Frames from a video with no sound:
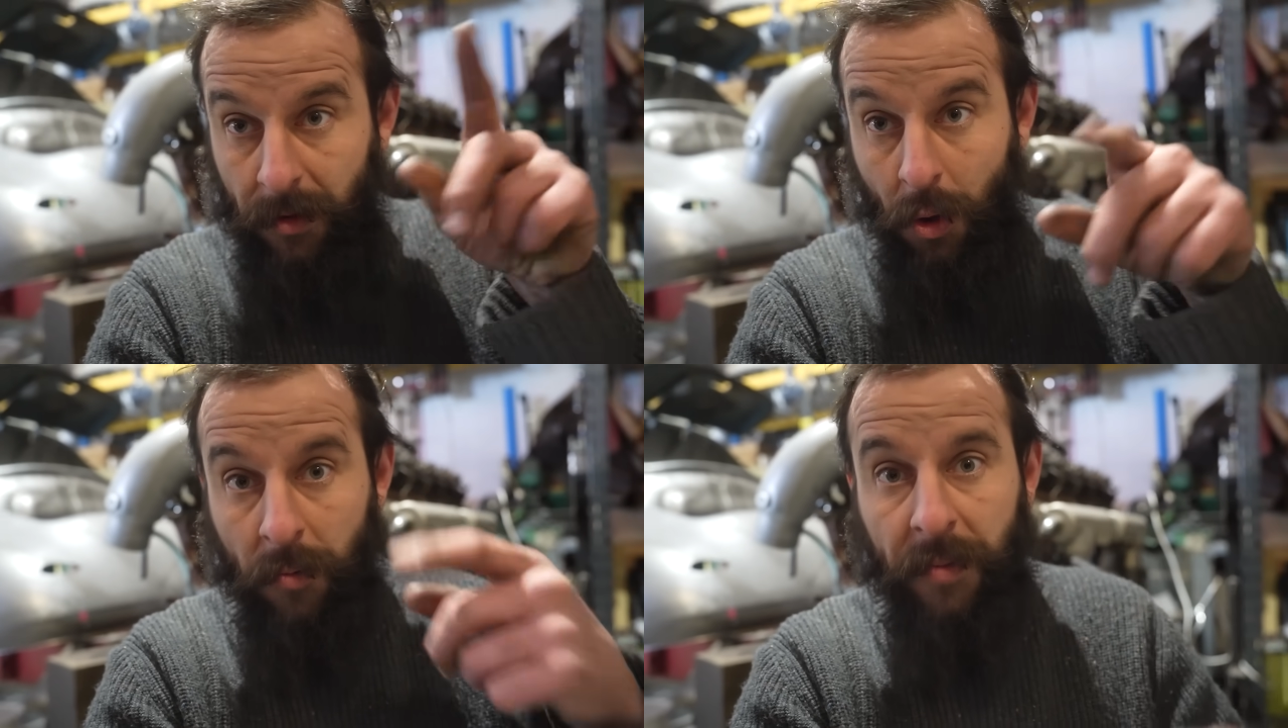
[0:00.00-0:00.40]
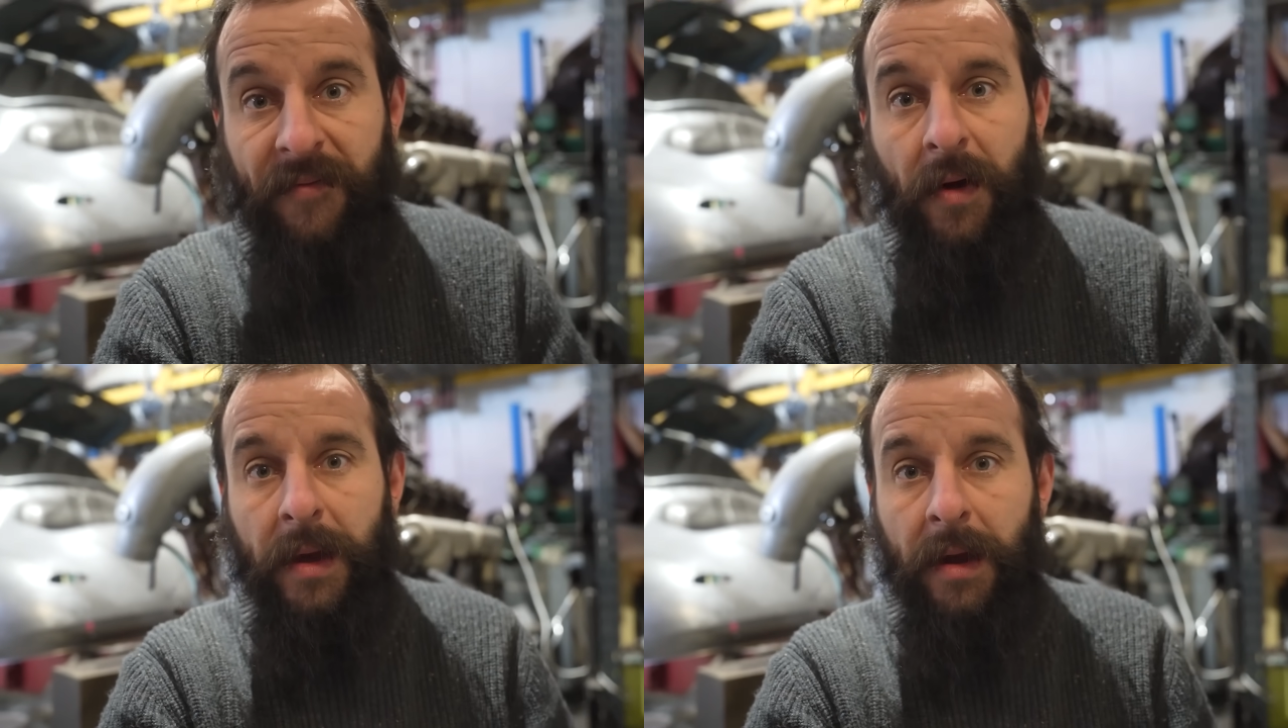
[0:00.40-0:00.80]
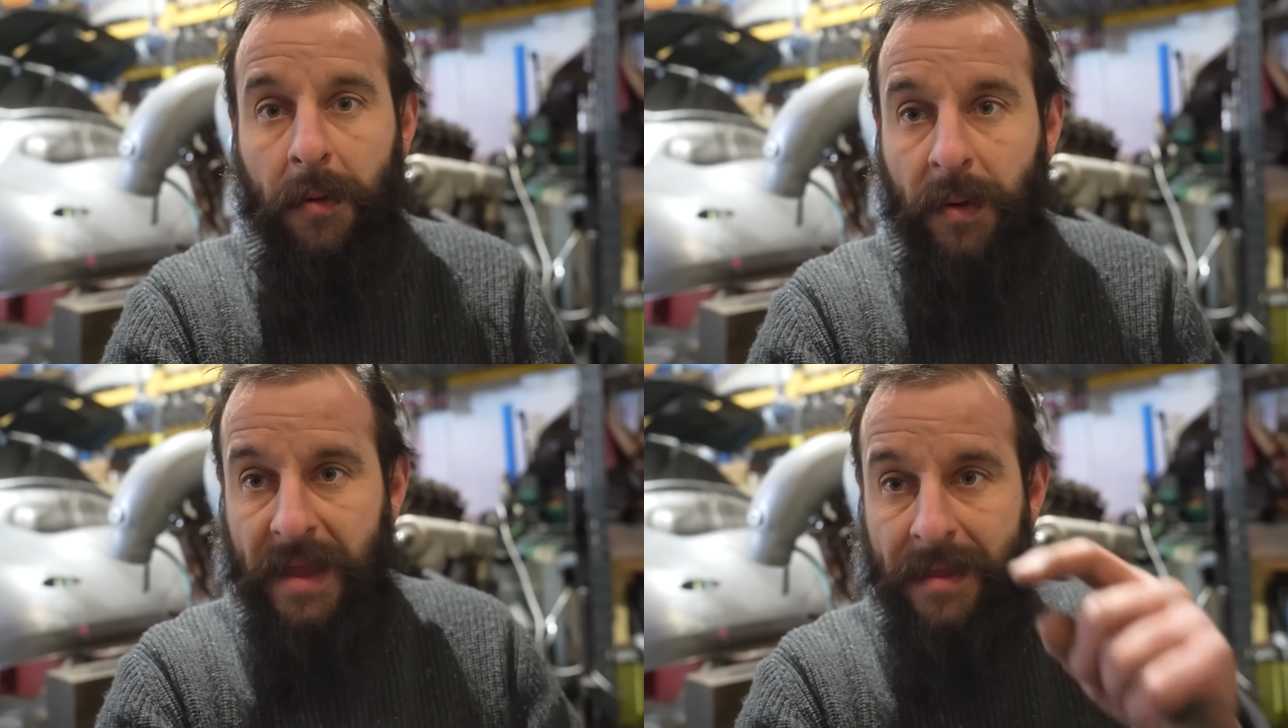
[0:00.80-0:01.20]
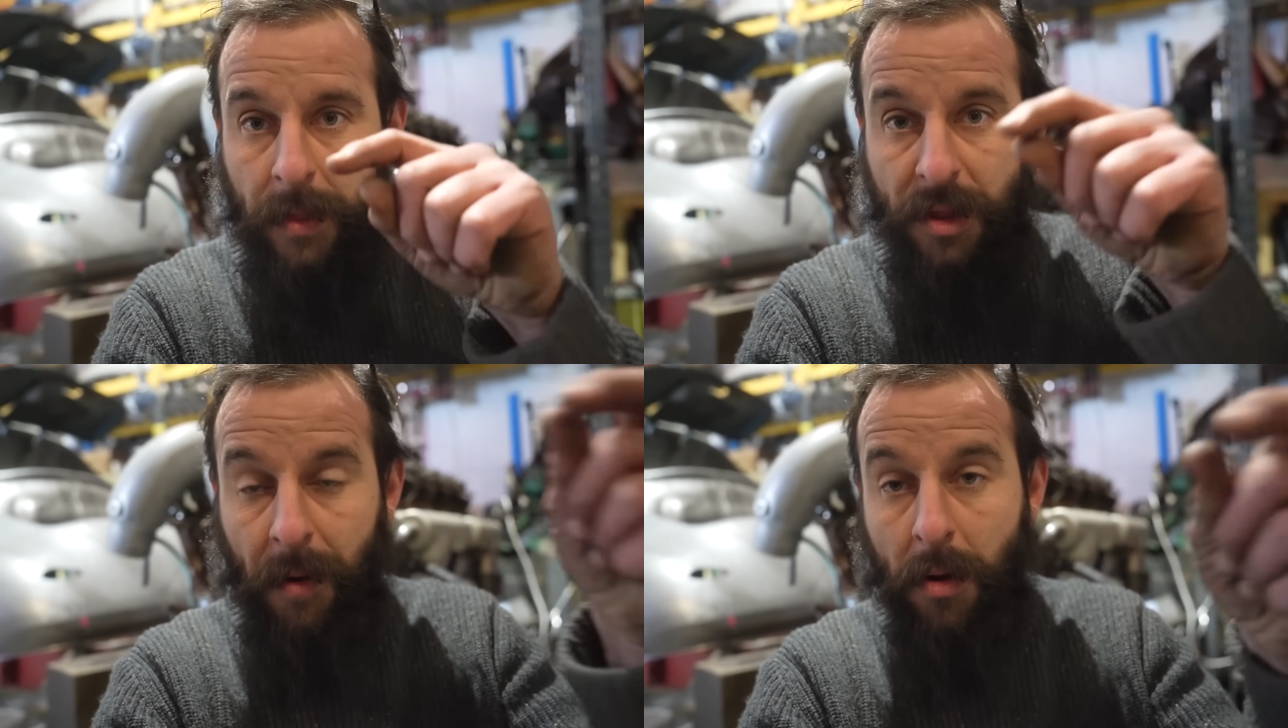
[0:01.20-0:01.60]
hoop for the like where the end of
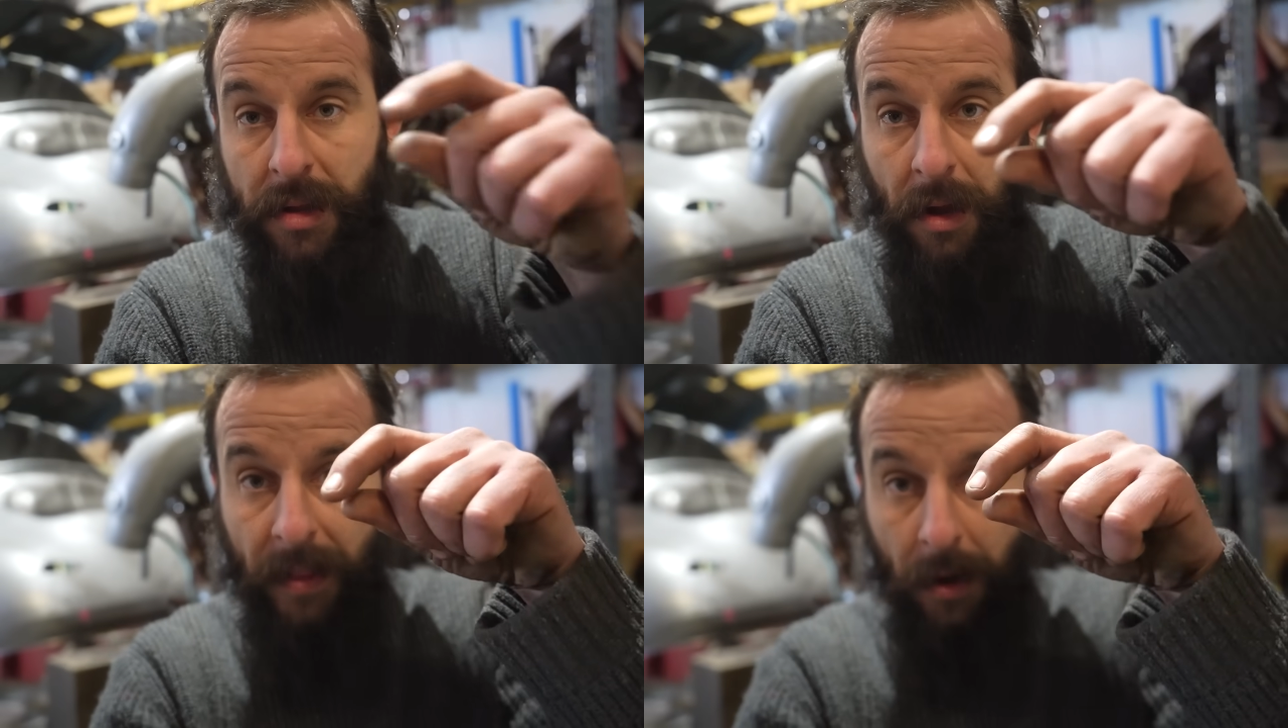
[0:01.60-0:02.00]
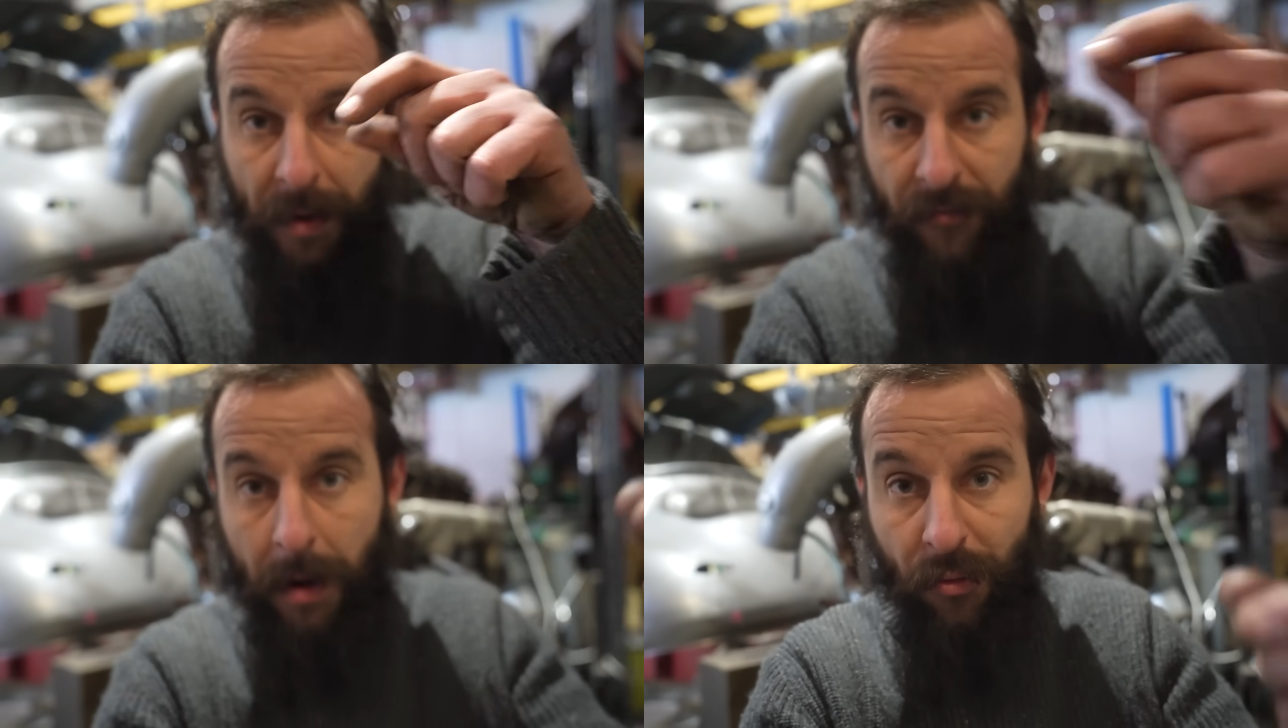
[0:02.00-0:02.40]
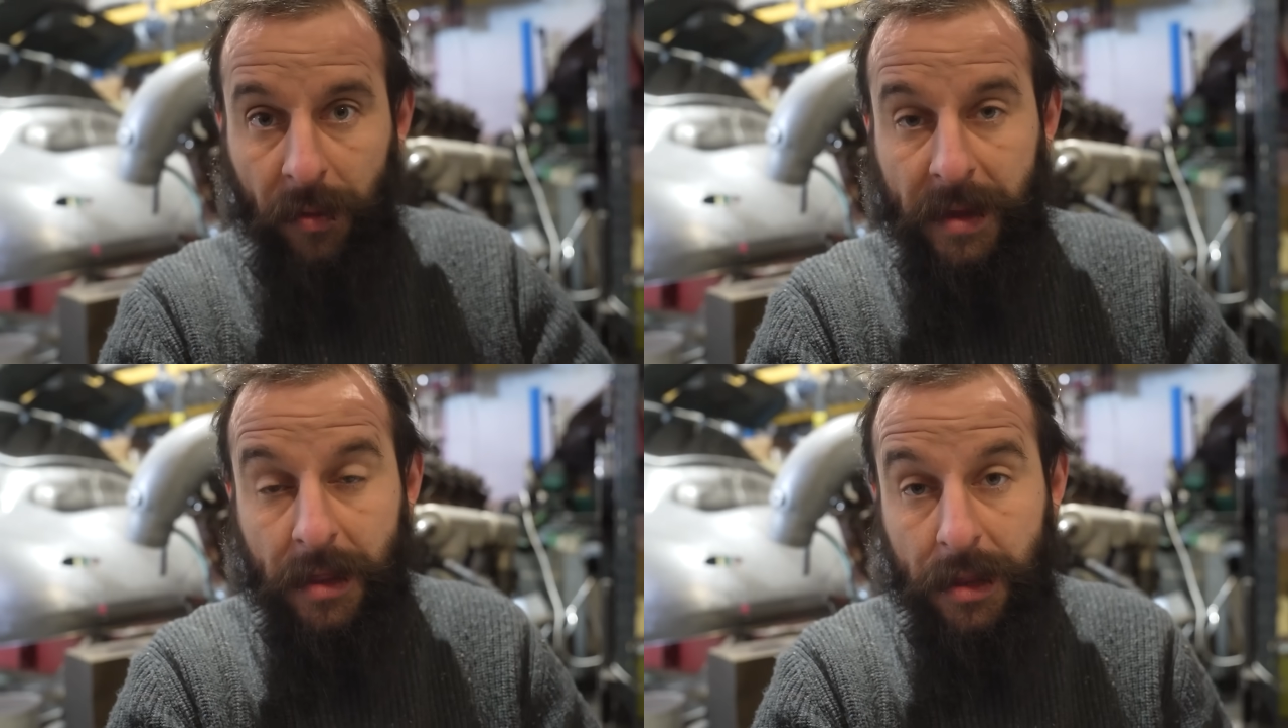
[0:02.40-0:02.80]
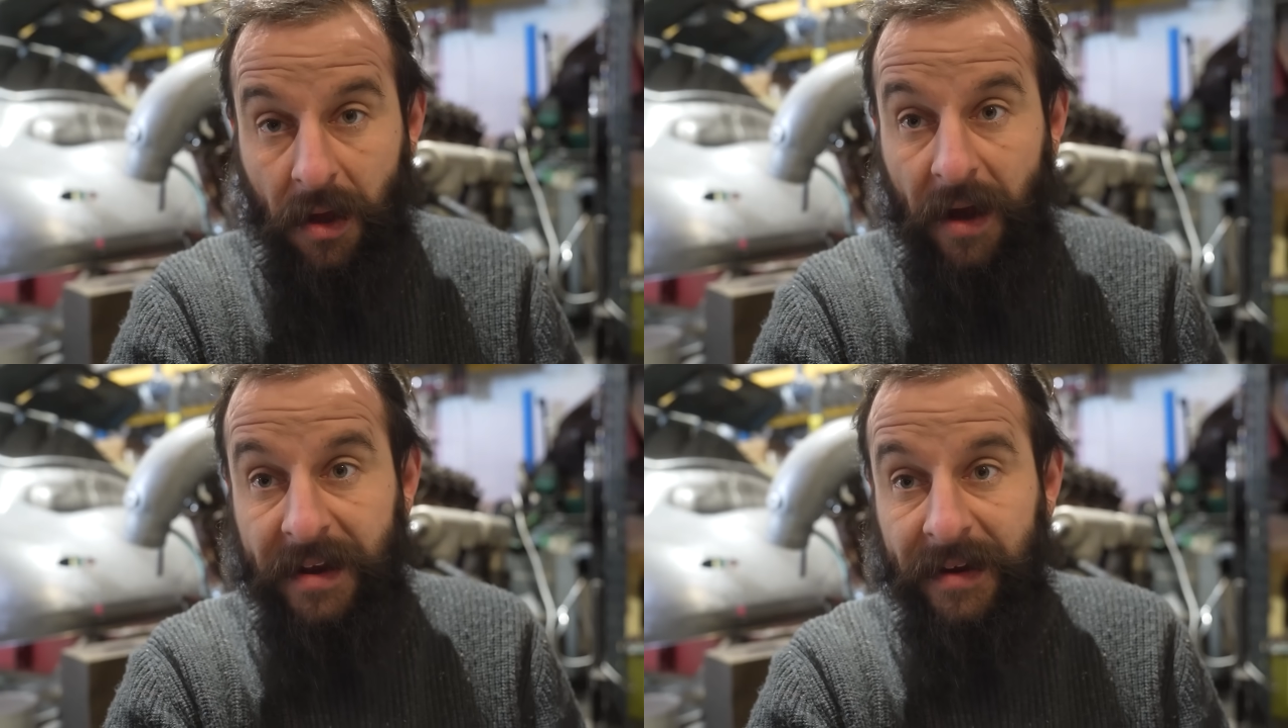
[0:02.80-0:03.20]
the spokes are, the little bit of rubber on the inside.